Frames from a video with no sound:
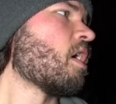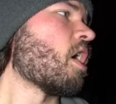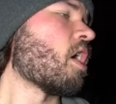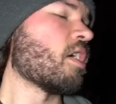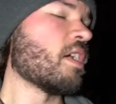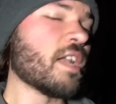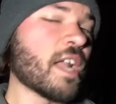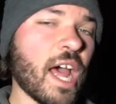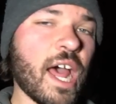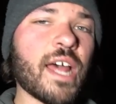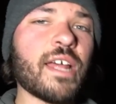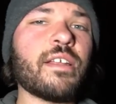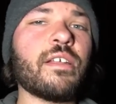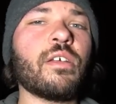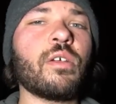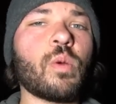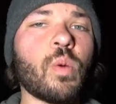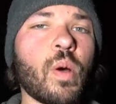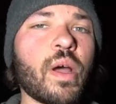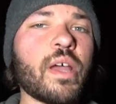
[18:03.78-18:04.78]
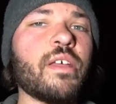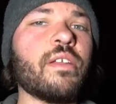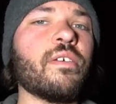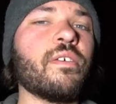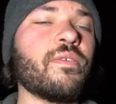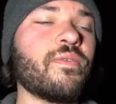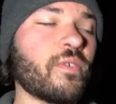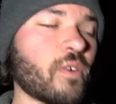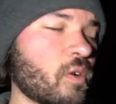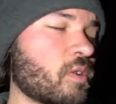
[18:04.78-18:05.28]
are not quite
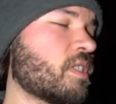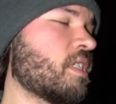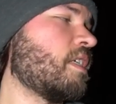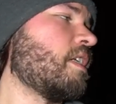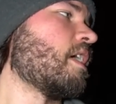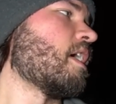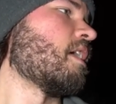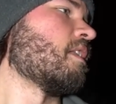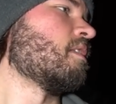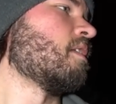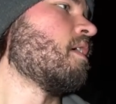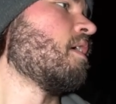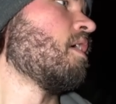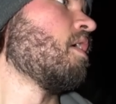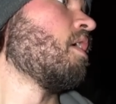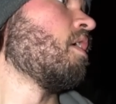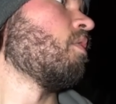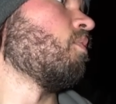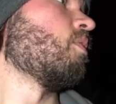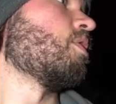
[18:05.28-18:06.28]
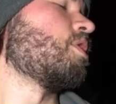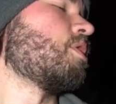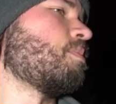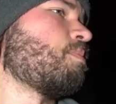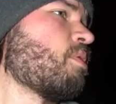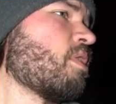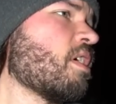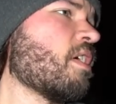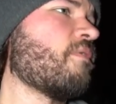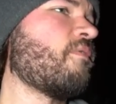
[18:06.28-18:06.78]
frozen yet, which is
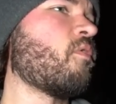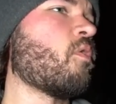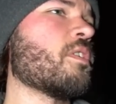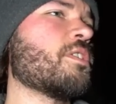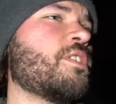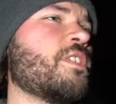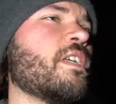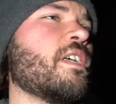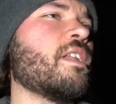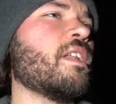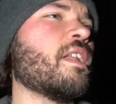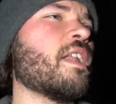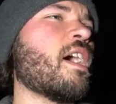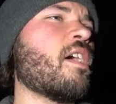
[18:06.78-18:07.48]
pretty unfortunate.